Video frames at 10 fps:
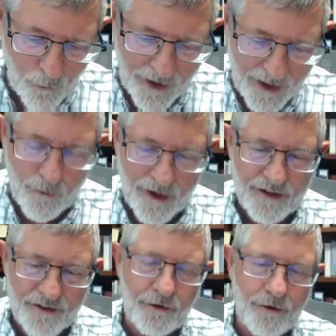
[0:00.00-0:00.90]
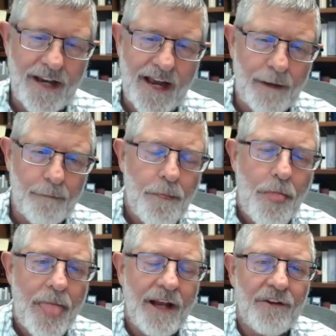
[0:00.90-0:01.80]
What I want to do today
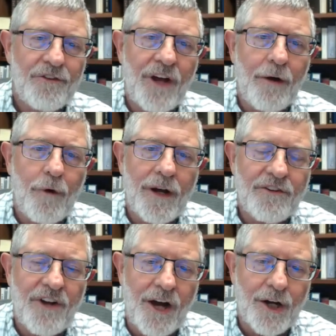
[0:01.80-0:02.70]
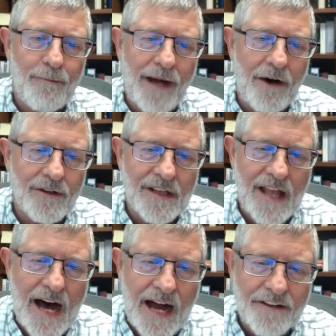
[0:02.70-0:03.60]
is I want to talk about
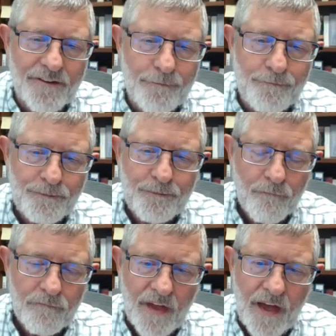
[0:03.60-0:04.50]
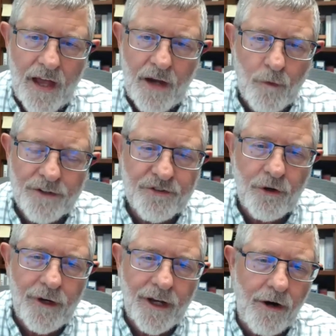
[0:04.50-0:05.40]
Lot and what's
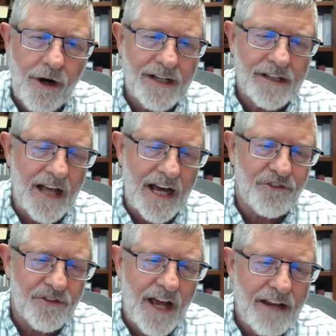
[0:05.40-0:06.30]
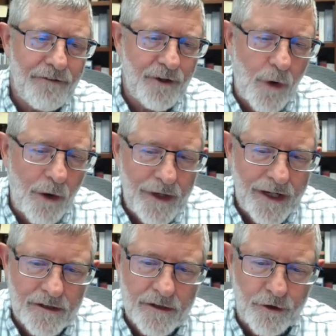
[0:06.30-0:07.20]
going on in Lot's life and what
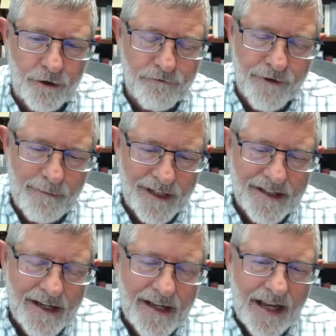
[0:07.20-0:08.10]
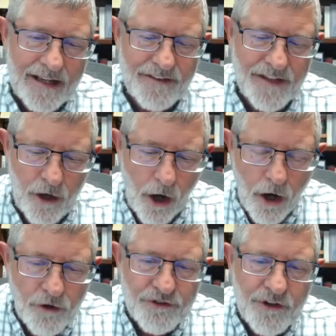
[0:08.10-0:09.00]
we can learn from it. And then
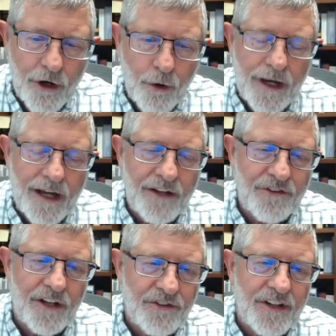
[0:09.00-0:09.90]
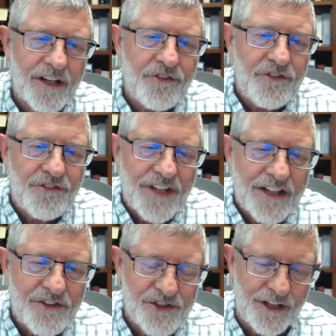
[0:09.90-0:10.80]
also is an
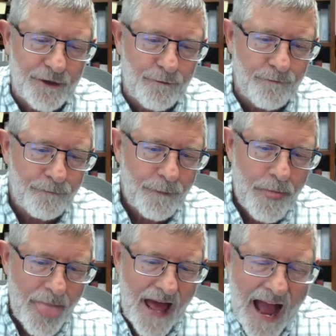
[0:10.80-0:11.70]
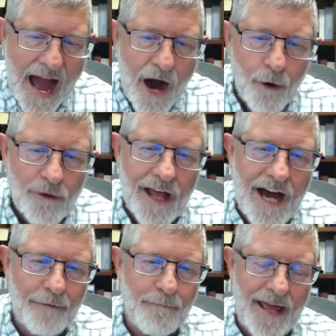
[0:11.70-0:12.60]
extension, how
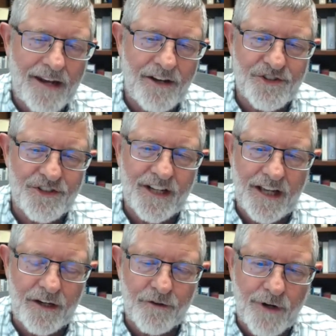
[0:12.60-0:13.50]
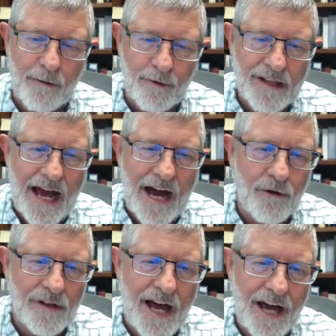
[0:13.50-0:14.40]
Lot managed to get in trouble,
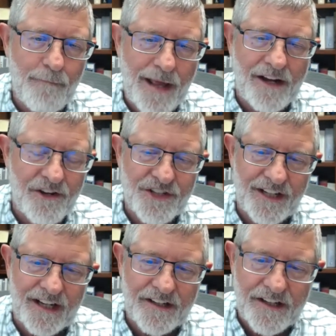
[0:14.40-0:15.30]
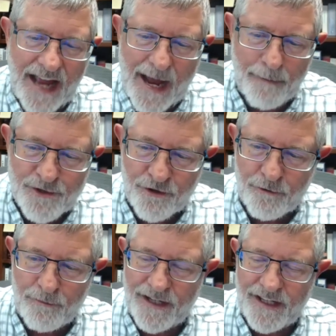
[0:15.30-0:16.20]
how Lot managed to get
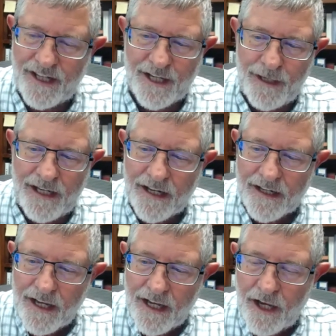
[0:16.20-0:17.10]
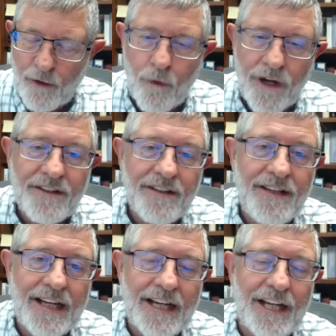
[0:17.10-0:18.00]
captured by the enemy, and what did
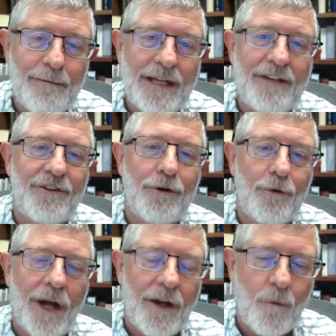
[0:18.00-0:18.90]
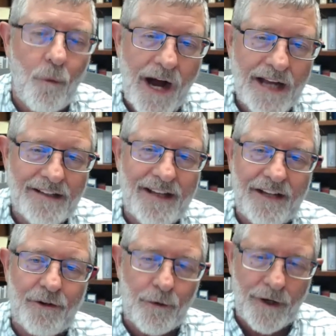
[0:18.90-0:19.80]
the enemy do and why did
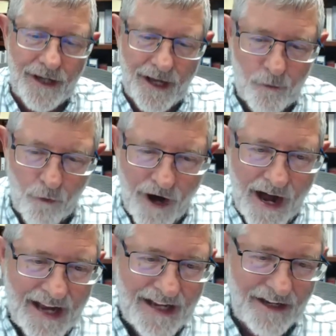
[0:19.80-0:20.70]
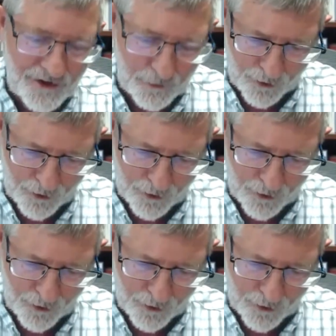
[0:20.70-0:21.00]
they do it, and why is it